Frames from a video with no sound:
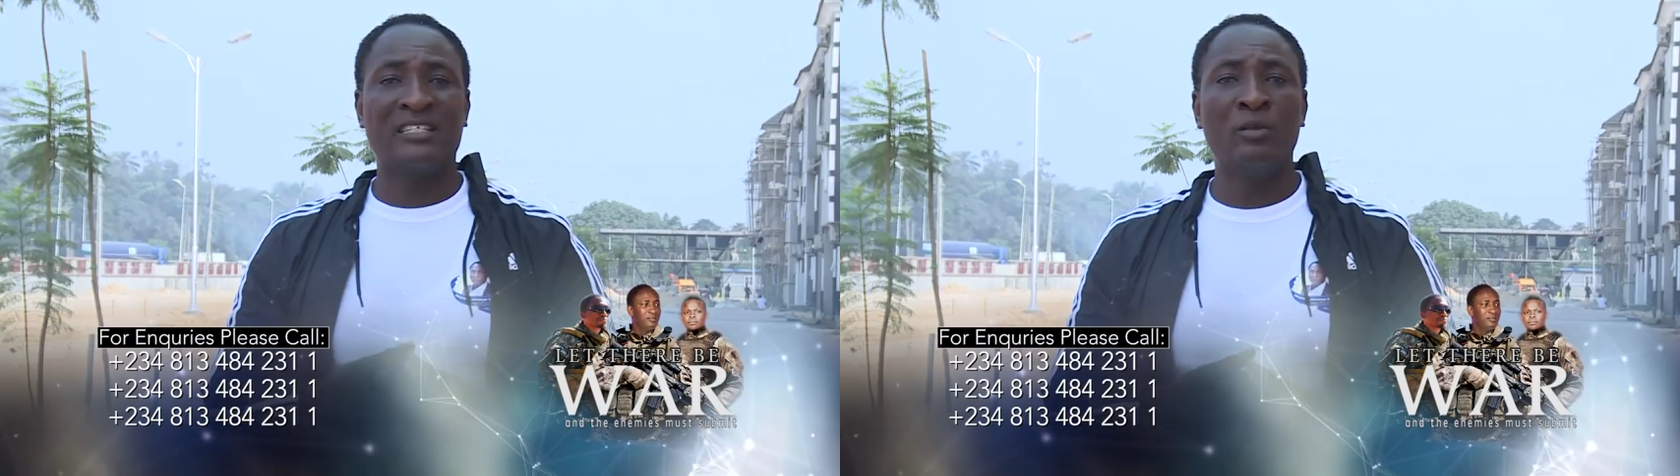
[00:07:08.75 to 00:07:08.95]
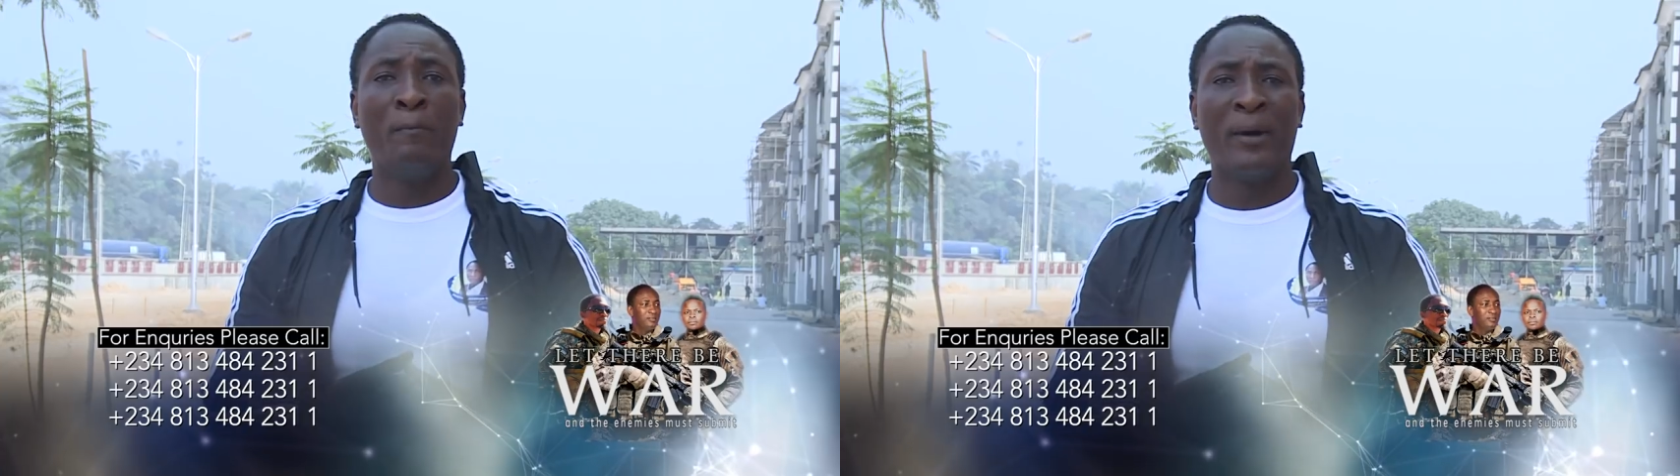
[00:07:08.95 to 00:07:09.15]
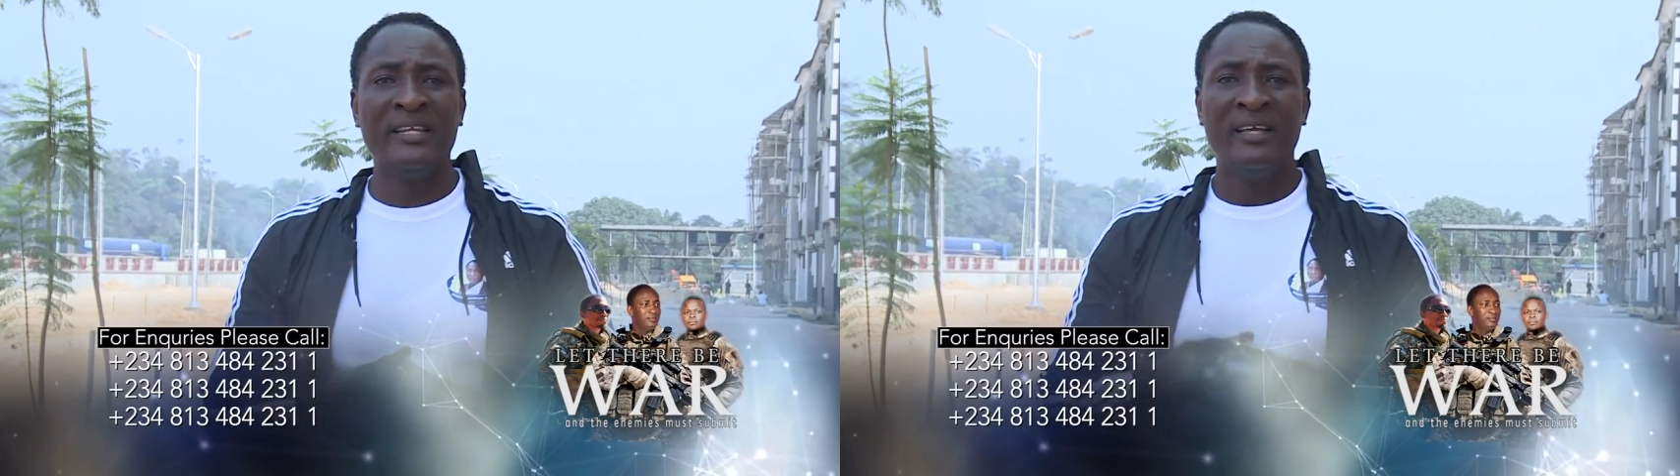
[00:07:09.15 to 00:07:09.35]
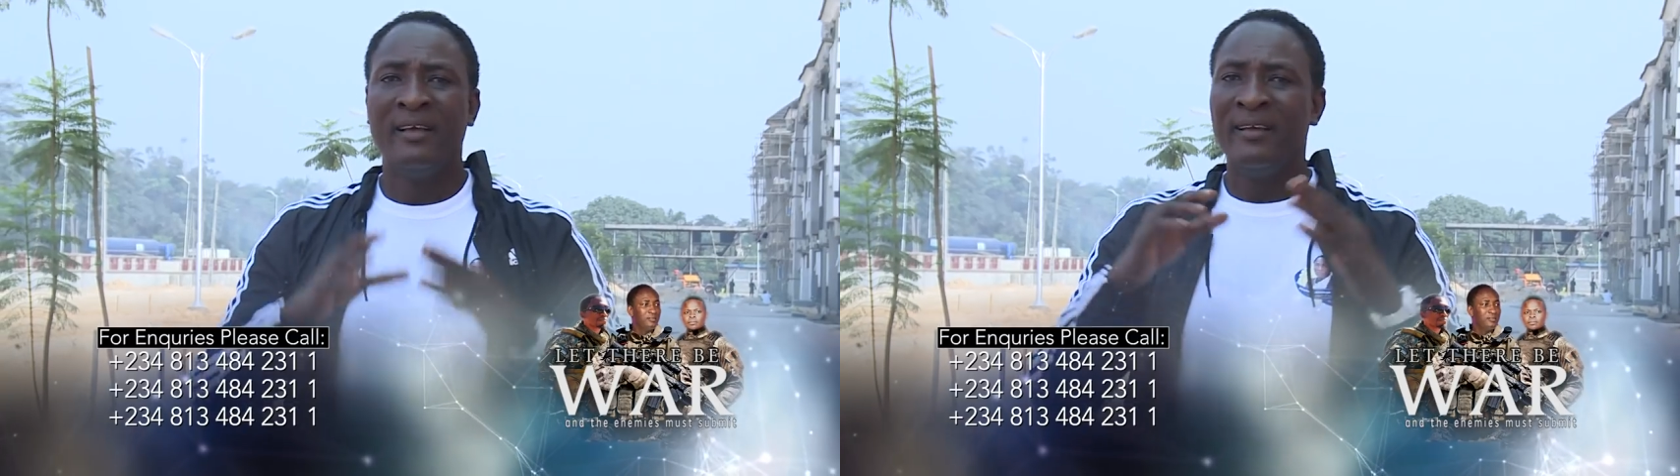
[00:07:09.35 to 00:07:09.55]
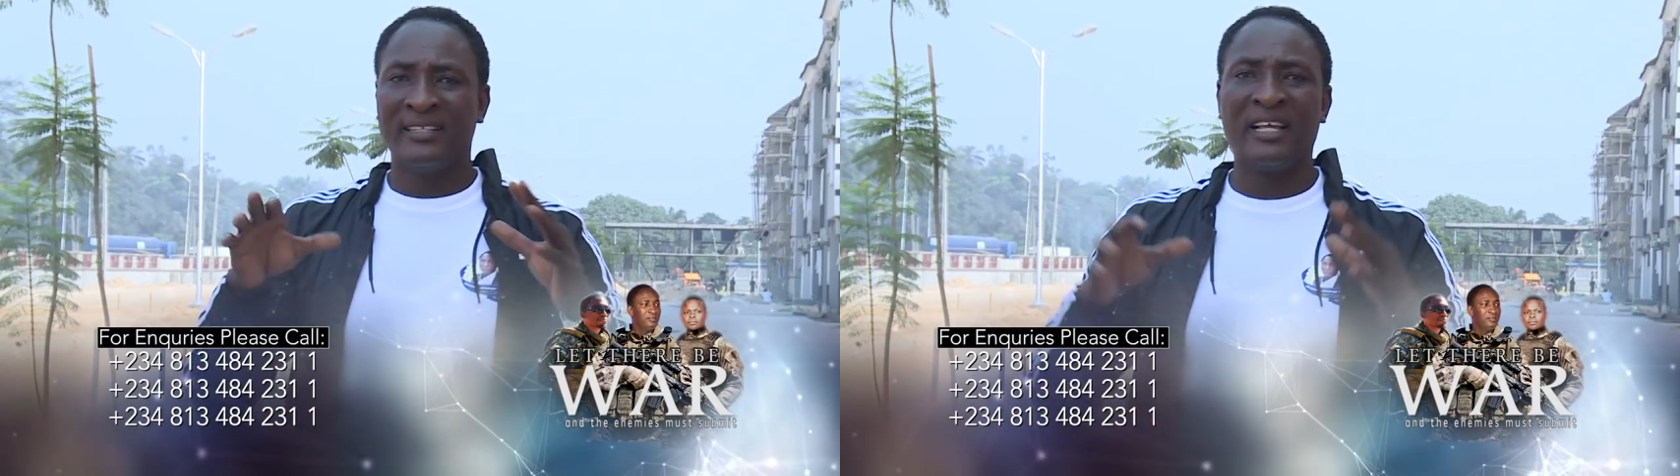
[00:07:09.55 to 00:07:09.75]
in your body
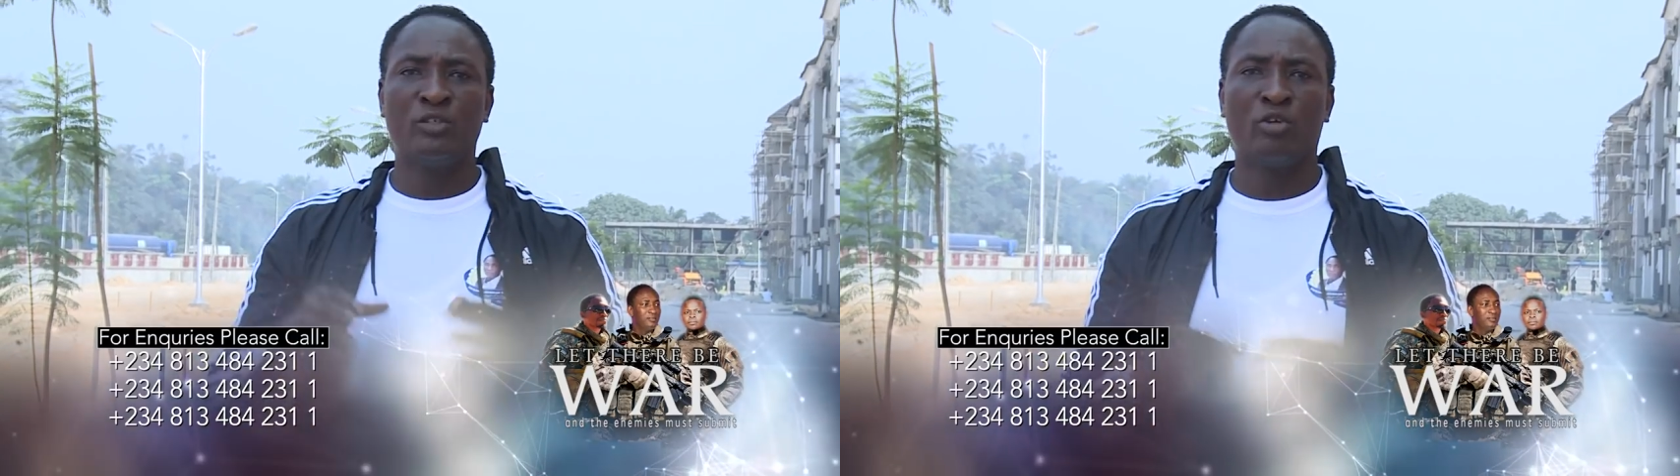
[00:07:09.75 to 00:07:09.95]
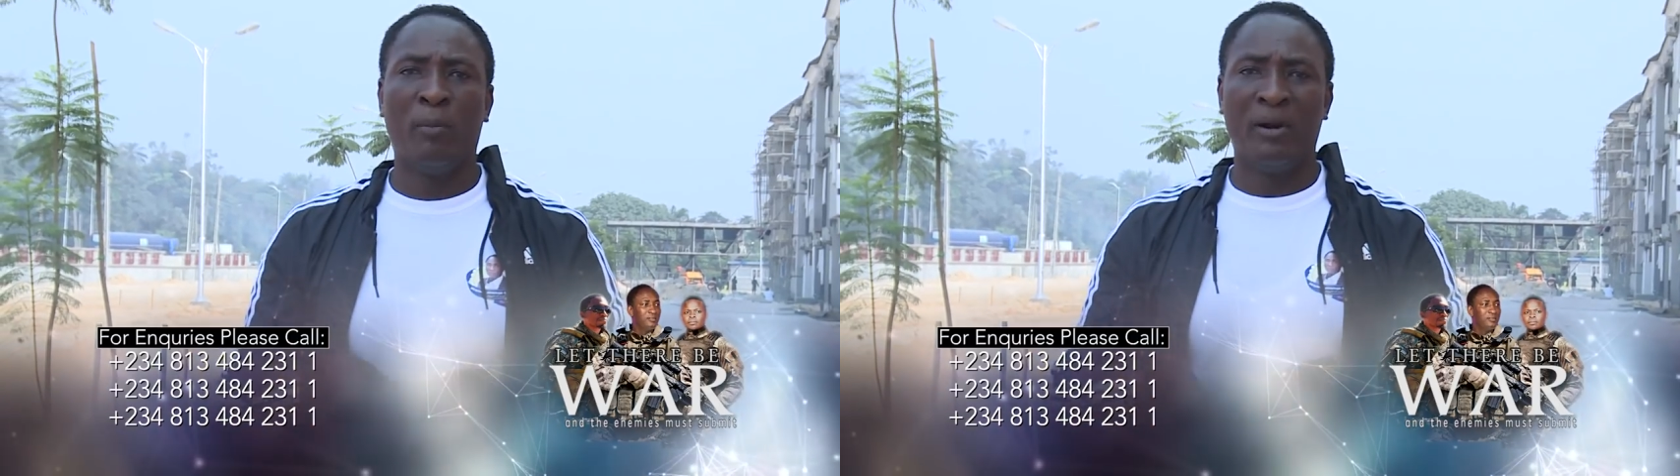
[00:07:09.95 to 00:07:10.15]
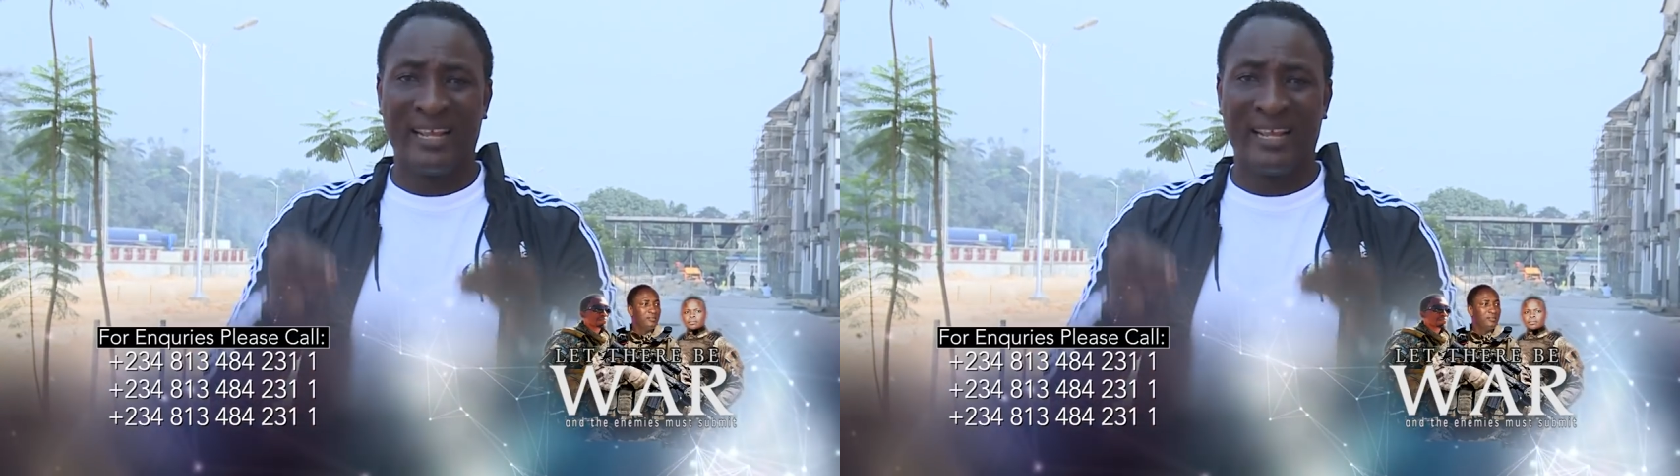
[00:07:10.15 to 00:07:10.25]
is in trouble.